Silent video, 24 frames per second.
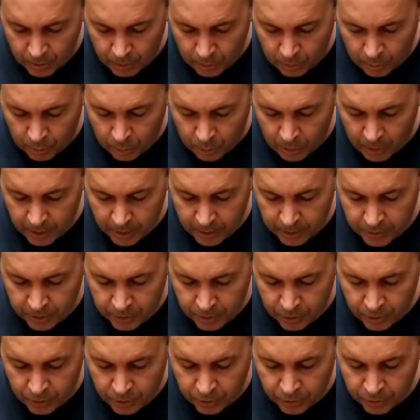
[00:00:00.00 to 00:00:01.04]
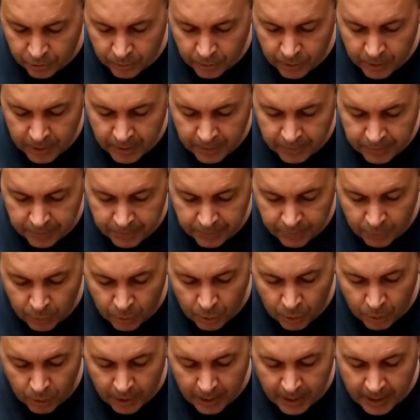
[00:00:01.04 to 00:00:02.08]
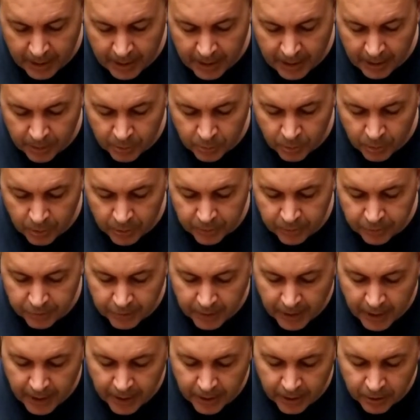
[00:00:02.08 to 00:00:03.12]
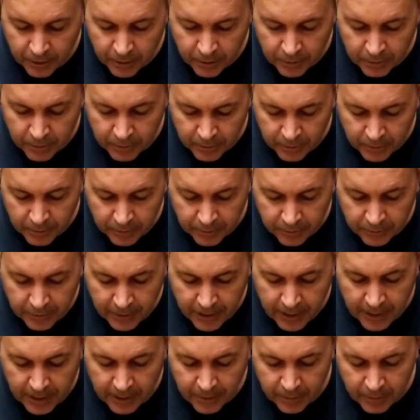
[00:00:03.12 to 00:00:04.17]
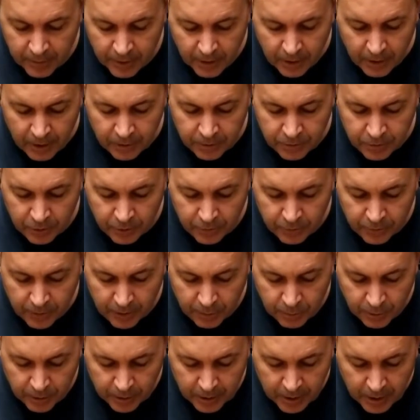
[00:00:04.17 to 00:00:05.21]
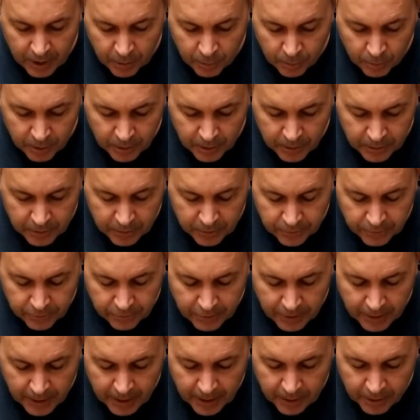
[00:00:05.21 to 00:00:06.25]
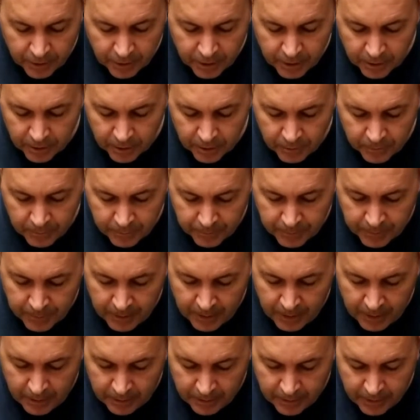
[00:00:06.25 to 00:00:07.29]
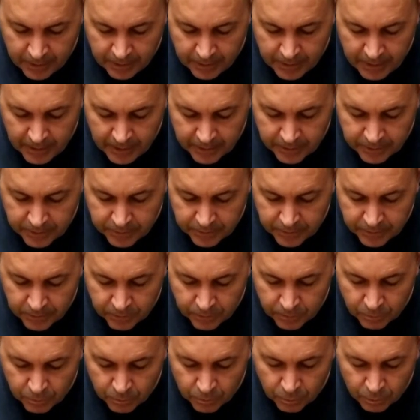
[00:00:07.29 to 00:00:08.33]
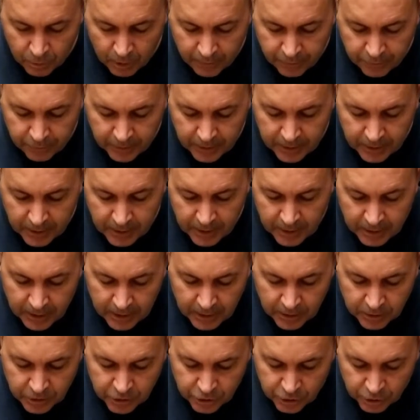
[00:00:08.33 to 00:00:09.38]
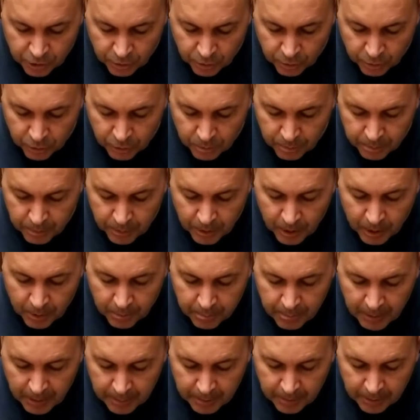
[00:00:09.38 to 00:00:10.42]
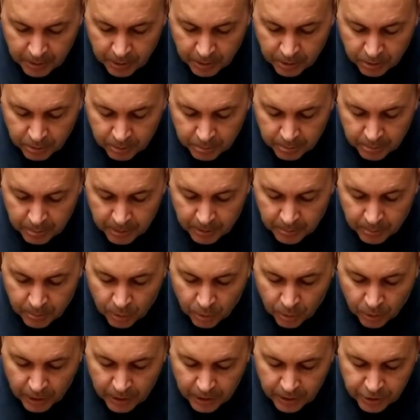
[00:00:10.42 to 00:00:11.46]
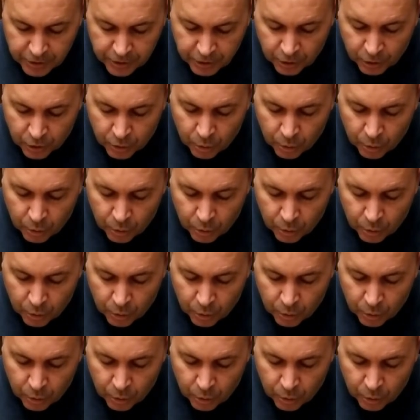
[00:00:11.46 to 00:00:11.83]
1, 2, 3, 4, and I had 1 flyer, 5. So if I would have got rid of this flyer here, then that's roughly an inch group, maybe a little bit more, 1.25 inches